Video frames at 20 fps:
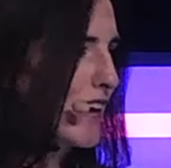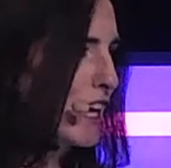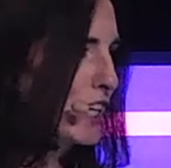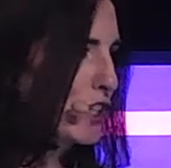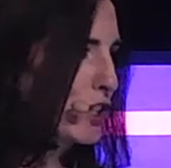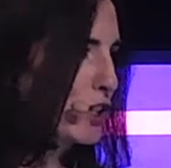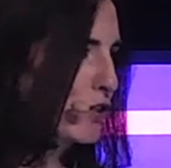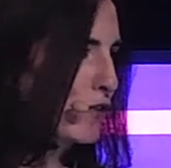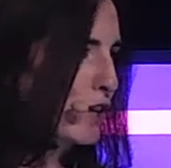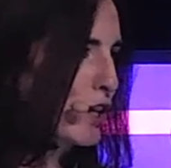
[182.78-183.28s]
and
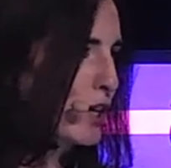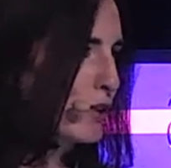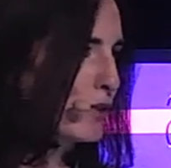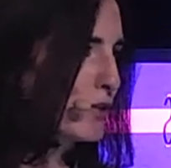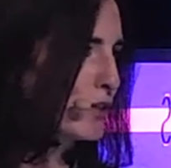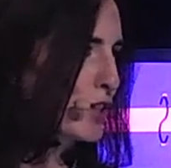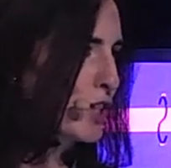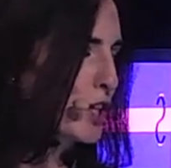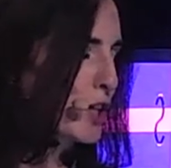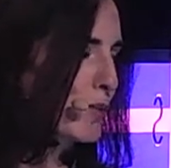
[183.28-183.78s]
to grow
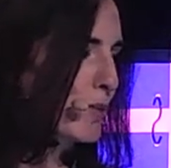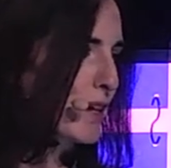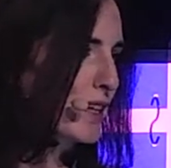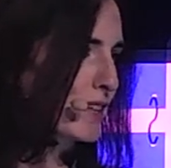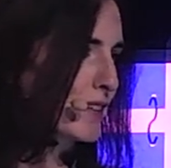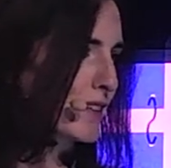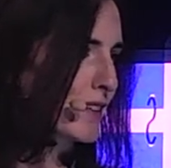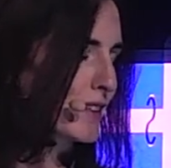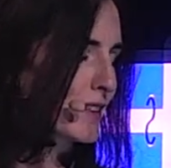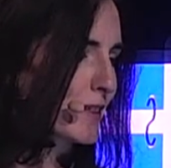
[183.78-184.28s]
to your
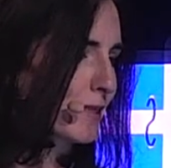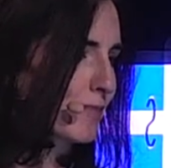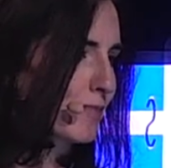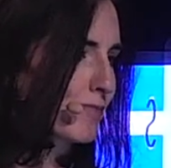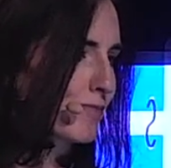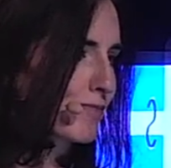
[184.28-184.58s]
business